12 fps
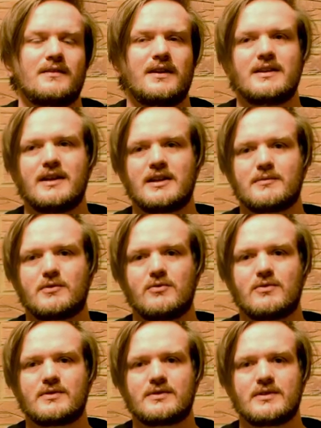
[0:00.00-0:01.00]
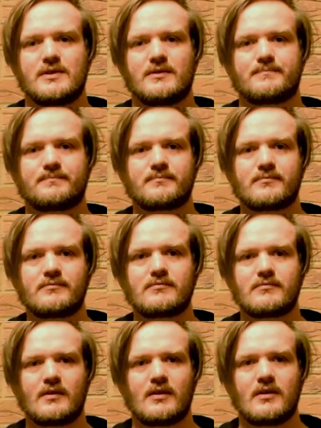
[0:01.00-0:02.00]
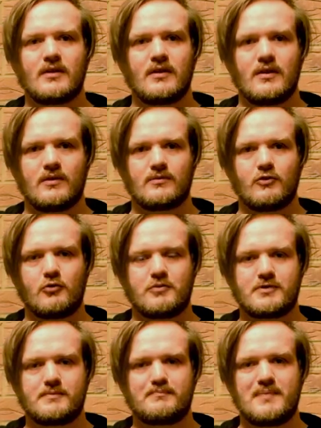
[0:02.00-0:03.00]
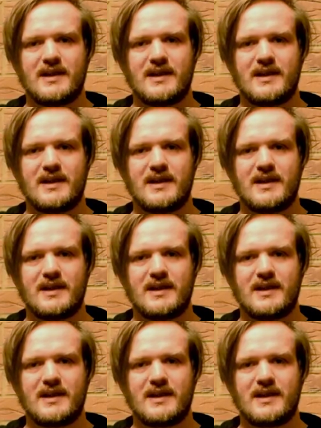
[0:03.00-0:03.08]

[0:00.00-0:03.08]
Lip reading: And then you end up going to Romer's